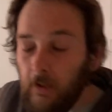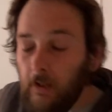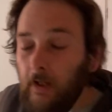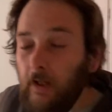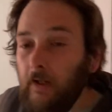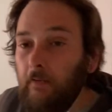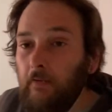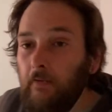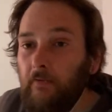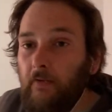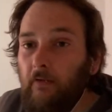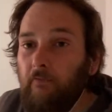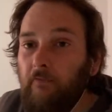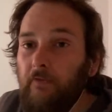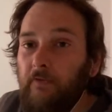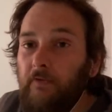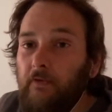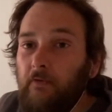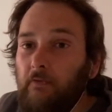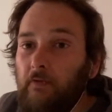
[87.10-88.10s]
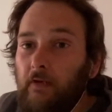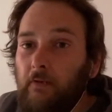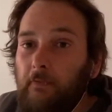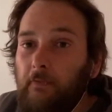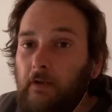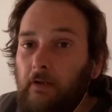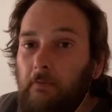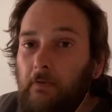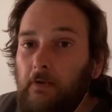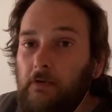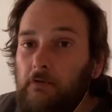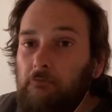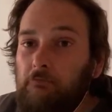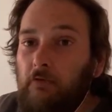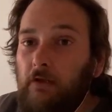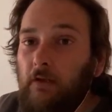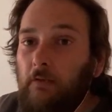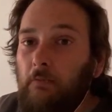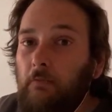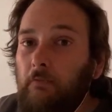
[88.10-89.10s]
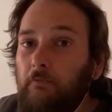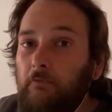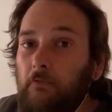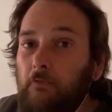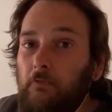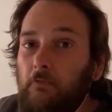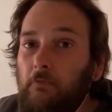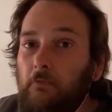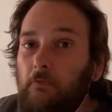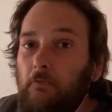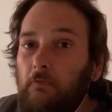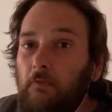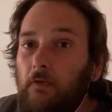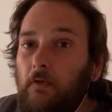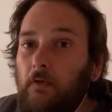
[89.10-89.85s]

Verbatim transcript: Anyway, this video is about my crack withdrawal.